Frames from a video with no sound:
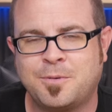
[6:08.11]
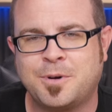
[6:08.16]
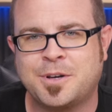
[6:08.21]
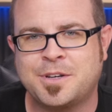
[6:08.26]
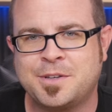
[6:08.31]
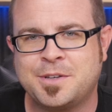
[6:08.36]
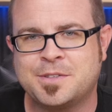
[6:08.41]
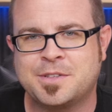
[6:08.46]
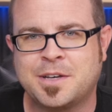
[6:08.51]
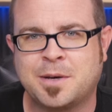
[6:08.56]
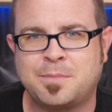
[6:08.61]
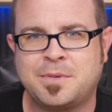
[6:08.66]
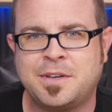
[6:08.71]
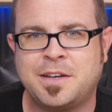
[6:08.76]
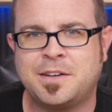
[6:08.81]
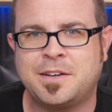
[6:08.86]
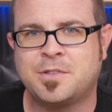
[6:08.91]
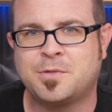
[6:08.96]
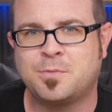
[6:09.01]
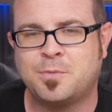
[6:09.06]
want to use
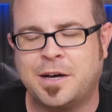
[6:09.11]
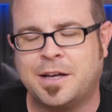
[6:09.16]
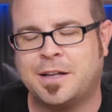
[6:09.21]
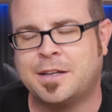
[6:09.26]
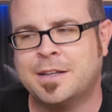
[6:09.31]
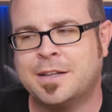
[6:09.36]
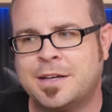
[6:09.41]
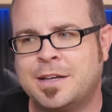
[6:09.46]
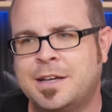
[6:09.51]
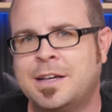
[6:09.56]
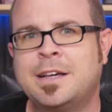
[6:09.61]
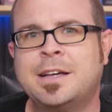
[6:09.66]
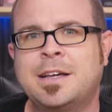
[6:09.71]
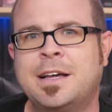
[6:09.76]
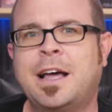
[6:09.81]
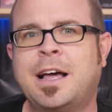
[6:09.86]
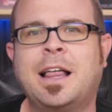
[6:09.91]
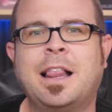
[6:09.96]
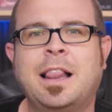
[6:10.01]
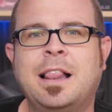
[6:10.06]
Optane as well.
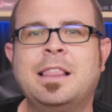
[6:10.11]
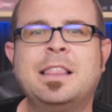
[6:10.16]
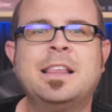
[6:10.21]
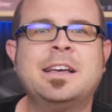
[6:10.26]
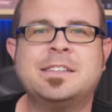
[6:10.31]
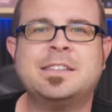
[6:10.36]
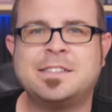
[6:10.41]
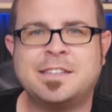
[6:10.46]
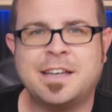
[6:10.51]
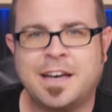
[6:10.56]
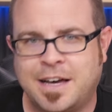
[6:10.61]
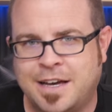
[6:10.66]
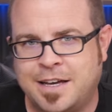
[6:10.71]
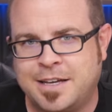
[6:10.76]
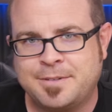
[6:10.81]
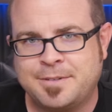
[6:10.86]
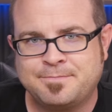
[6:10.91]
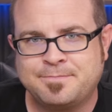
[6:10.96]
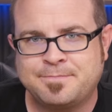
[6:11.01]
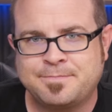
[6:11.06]
Les sigh.